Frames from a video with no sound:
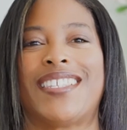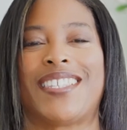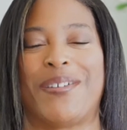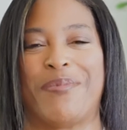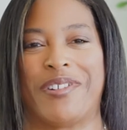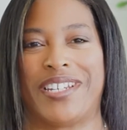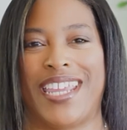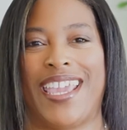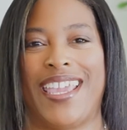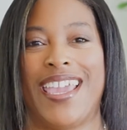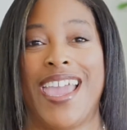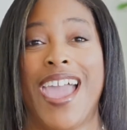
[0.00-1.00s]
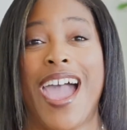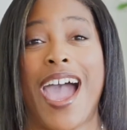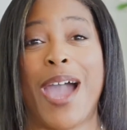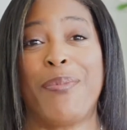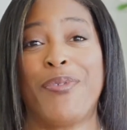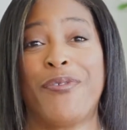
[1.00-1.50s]
summer day.
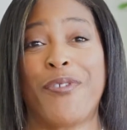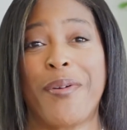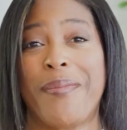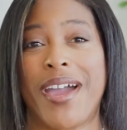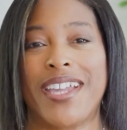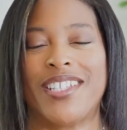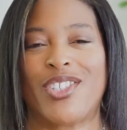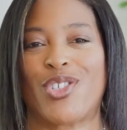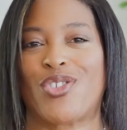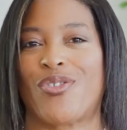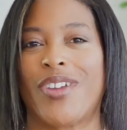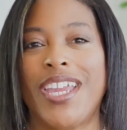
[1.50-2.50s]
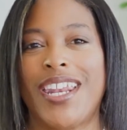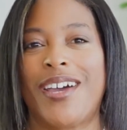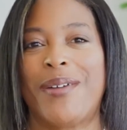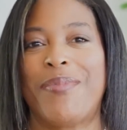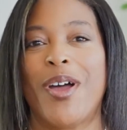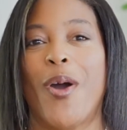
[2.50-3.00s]
I prefer mine straight
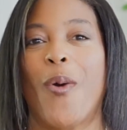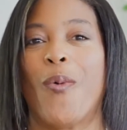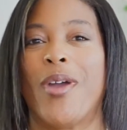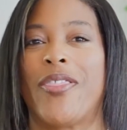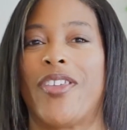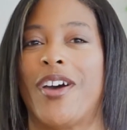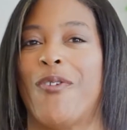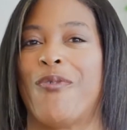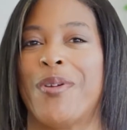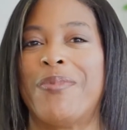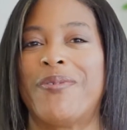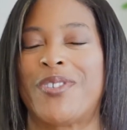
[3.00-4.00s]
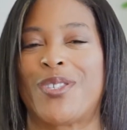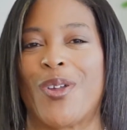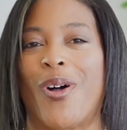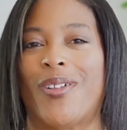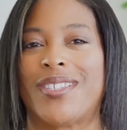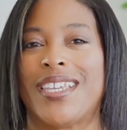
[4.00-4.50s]
up with a rim of
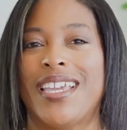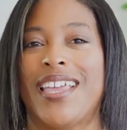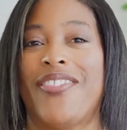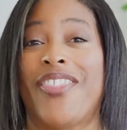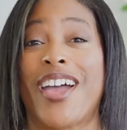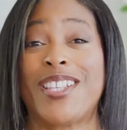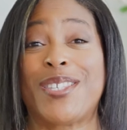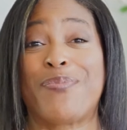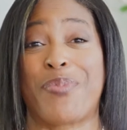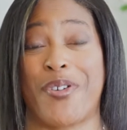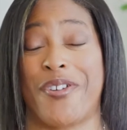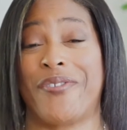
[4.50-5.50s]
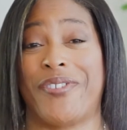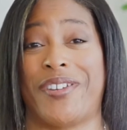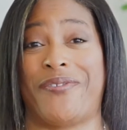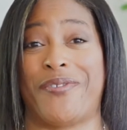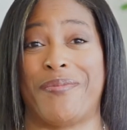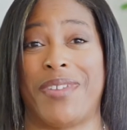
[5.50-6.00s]
salt. That's perfect
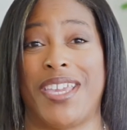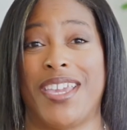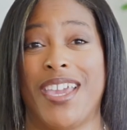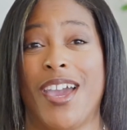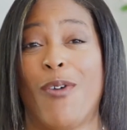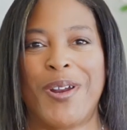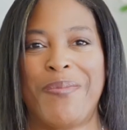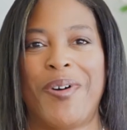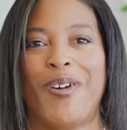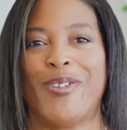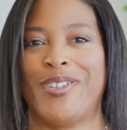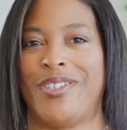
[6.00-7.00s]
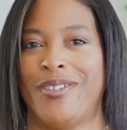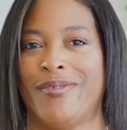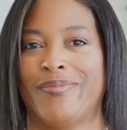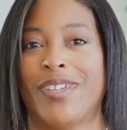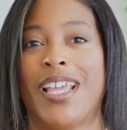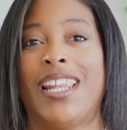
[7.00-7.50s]
for me. What about
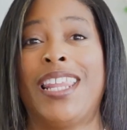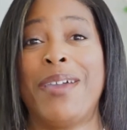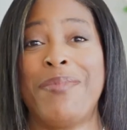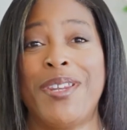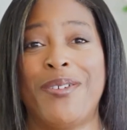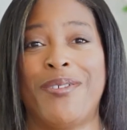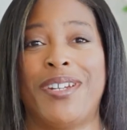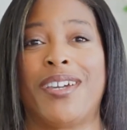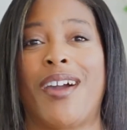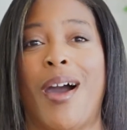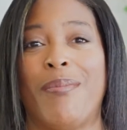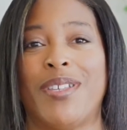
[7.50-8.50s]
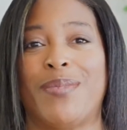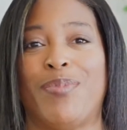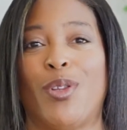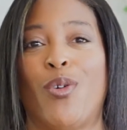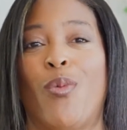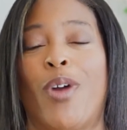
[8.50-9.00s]
you? Let me know in the comments
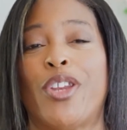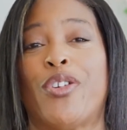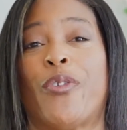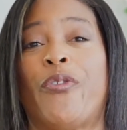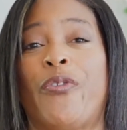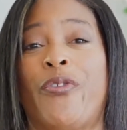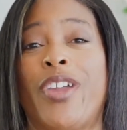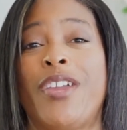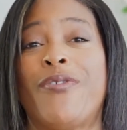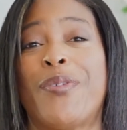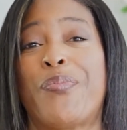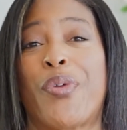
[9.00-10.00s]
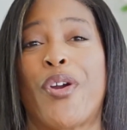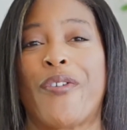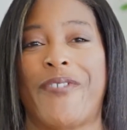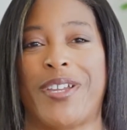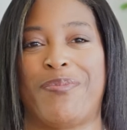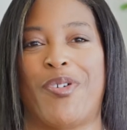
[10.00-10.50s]
below what your favorite
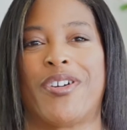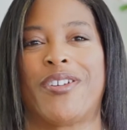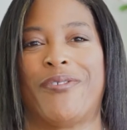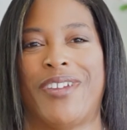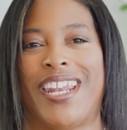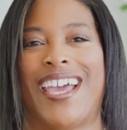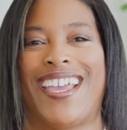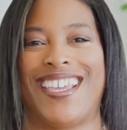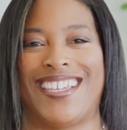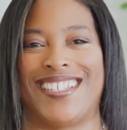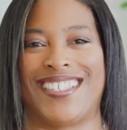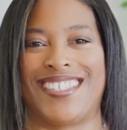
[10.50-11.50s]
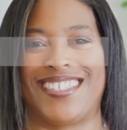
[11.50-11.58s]
perfect margarita is.